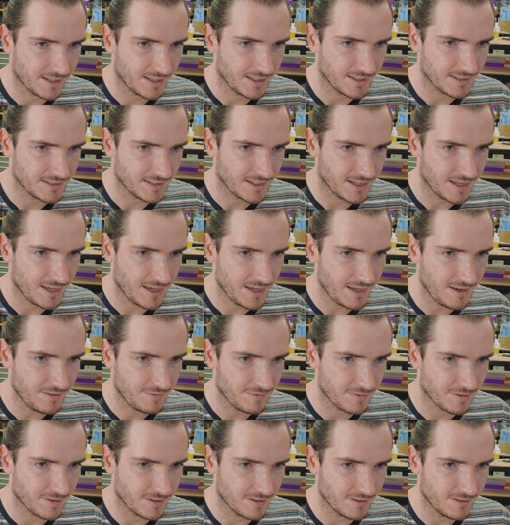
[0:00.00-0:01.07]
it's
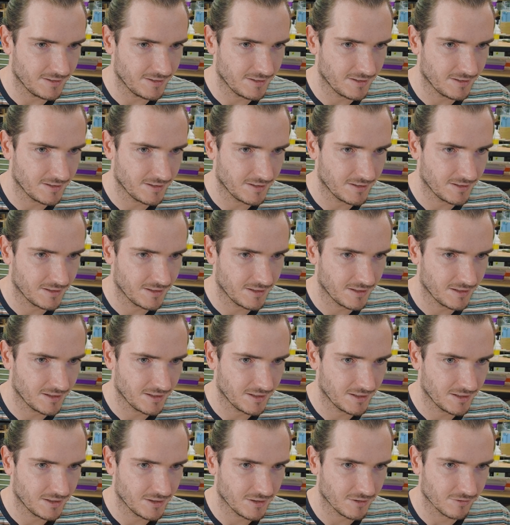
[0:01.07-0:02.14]
even
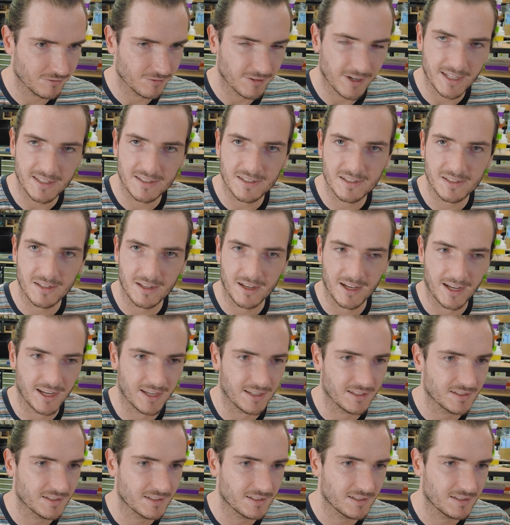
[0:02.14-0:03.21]
the right
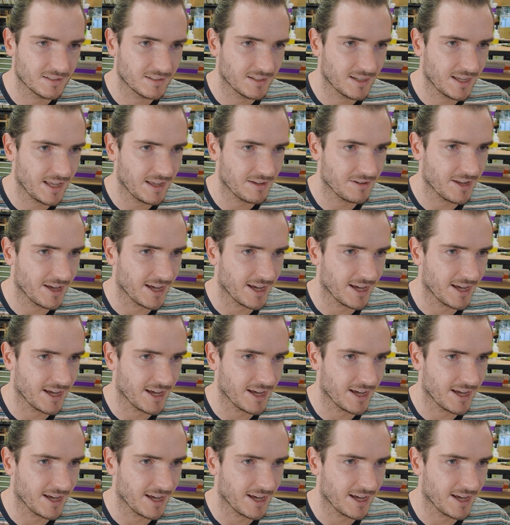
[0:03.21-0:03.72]
size. How